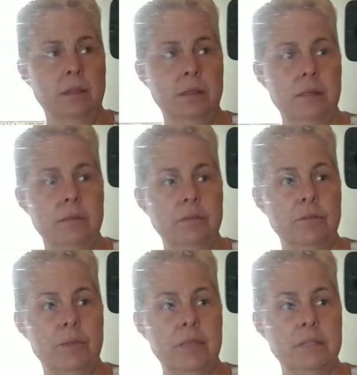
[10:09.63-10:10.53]

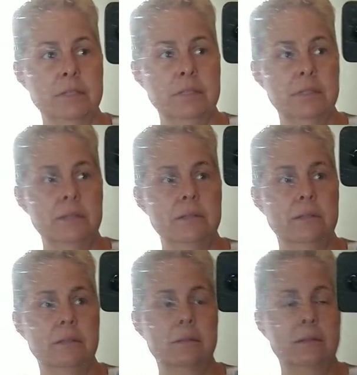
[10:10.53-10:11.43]
You can't see.
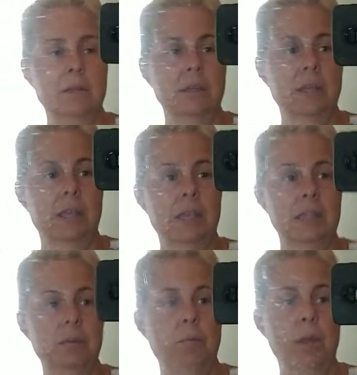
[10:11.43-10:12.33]

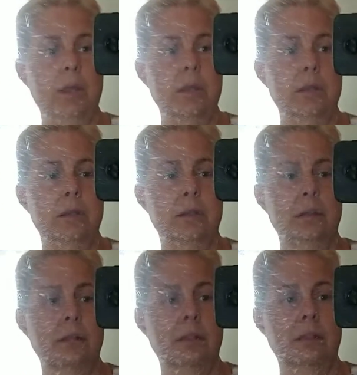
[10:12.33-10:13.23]
Anyway,
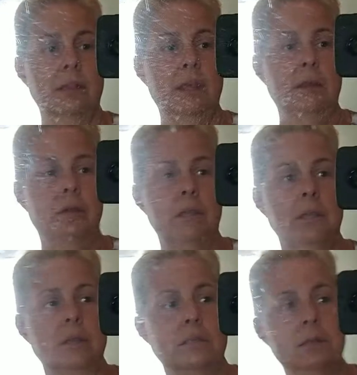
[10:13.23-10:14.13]
there
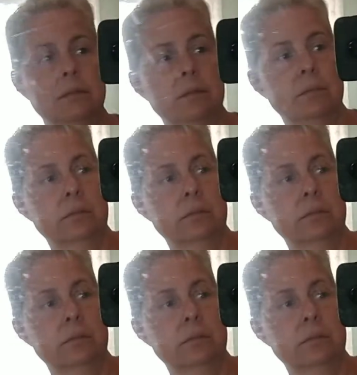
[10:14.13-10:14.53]
is,